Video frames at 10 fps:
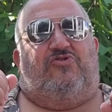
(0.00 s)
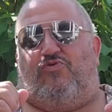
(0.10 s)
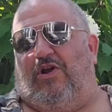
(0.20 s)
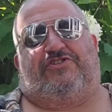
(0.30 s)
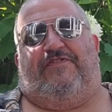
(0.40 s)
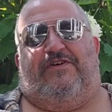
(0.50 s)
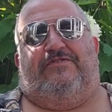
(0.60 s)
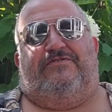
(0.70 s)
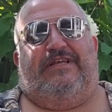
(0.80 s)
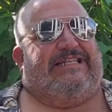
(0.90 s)
Crushville.
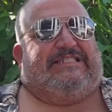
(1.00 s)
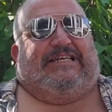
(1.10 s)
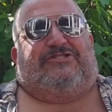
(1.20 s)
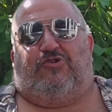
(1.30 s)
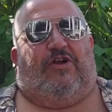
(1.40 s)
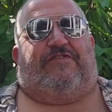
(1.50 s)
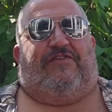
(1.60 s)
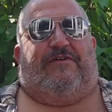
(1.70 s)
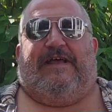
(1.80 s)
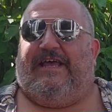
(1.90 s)
That's it. It's
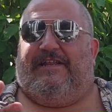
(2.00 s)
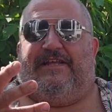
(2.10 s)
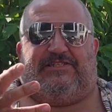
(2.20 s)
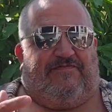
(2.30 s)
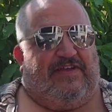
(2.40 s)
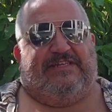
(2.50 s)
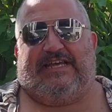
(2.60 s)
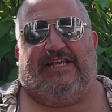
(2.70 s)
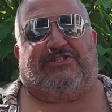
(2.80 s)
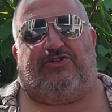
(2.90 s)
Crushville. And it's a
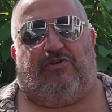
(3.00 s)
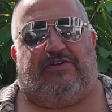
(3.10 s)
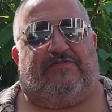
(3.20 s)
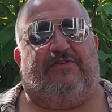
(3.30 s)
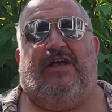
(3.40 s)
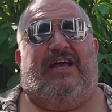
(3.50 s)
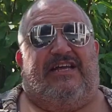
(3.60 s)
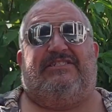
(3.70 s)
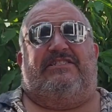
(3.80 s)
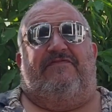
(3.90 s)
fantastic Crushville
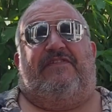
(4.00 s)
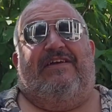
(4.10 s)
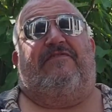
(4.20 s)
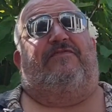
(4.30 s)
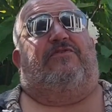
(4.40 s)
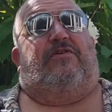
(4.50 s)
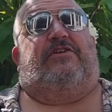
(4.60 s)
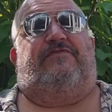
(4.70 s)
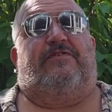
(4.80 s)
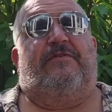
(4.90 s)
because it's a flavorful
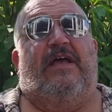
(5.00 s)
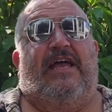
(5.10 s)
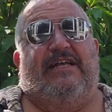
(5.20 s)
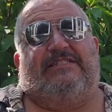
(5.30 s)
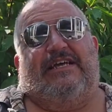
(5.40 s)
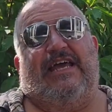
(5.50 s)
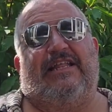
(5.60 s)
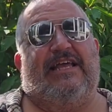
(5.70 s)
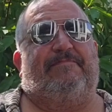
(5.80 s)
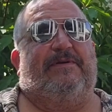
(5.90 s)
Crushville. It's the kind
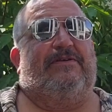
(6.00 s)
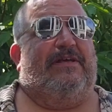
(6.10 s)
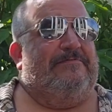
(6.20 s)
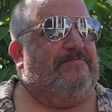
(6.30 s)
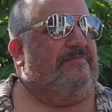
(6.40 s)
of light beer that,